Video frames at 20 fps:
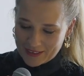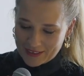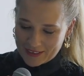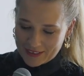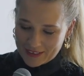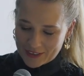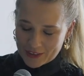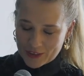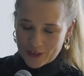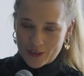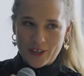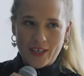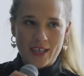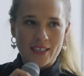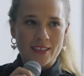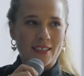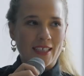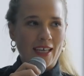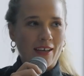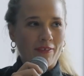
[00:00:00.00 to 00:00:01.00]
So
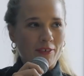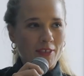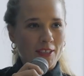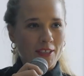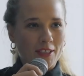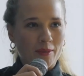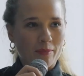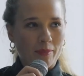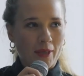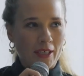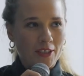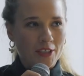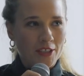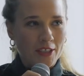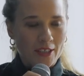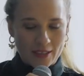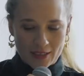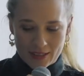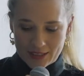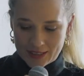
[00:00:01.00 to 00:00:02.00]
as Gavin did
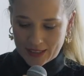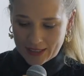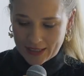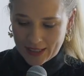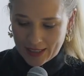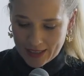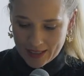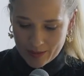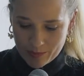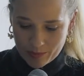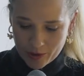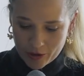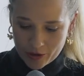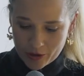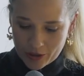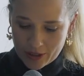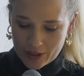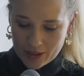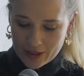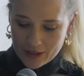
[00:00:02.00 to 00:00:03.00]
mention, Zanele
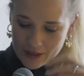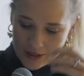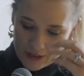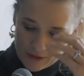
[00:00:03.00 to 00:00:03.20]
broke a